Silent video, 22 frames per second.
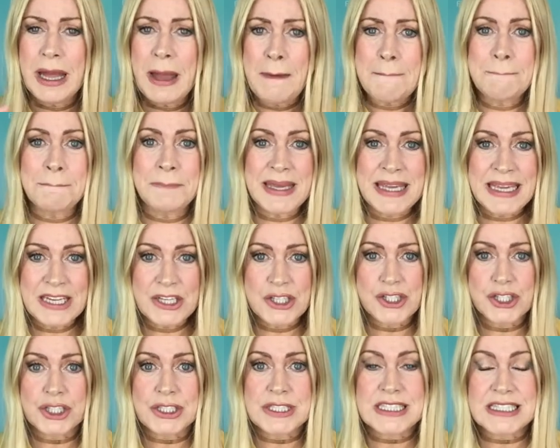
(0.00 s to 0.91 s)
makes
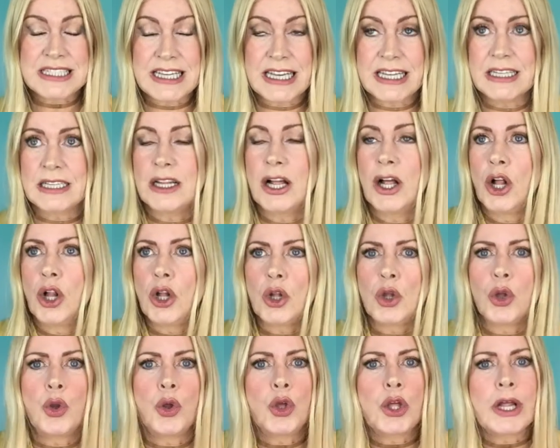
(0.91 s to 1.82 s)
your skin
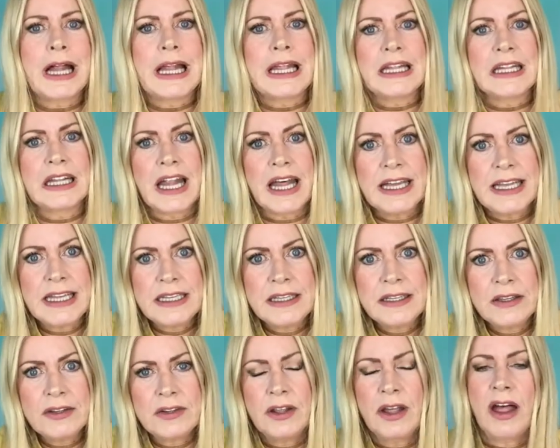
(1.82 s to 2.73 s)
look lined,